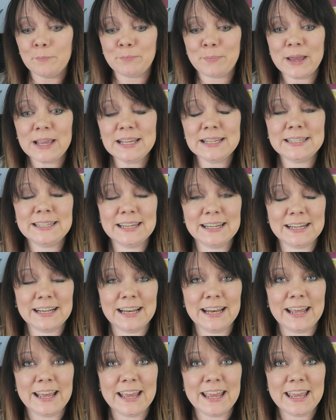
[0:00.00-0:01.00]

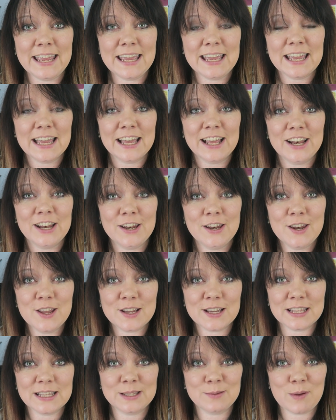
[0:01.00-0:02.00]
basically
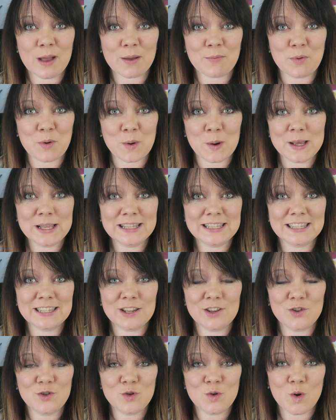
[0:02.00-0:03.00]
look at spec points,
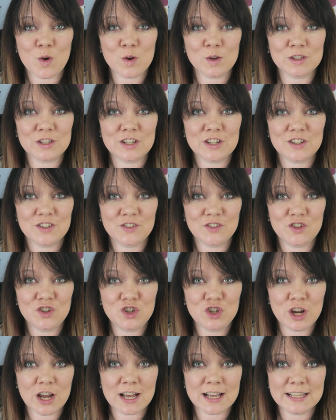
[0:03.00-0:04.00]
not
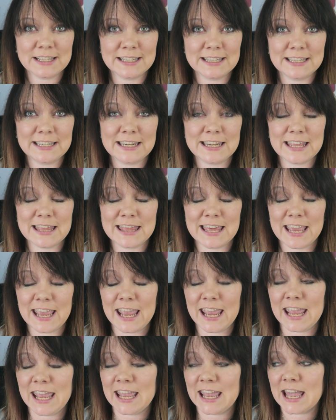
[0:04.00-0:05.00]
just
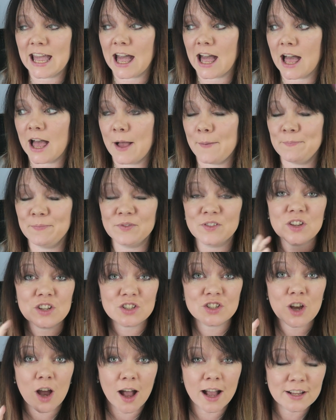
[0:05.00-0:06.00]
the um, the
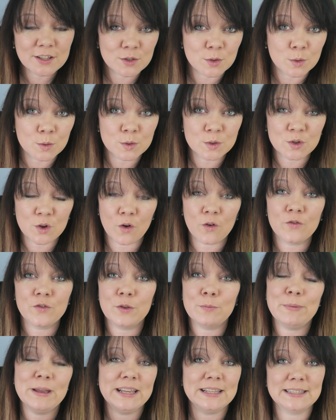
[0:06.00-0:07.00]
titles of
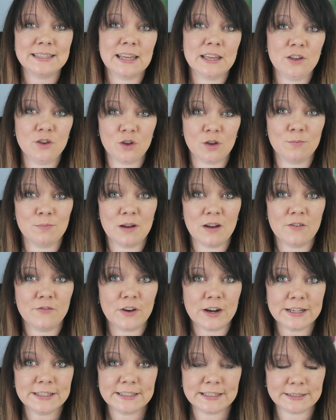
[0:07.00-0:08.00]
the bits that you could be
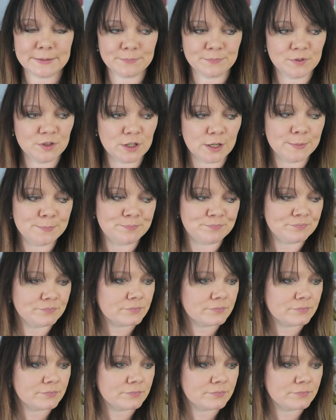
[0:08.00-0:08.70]
revising. So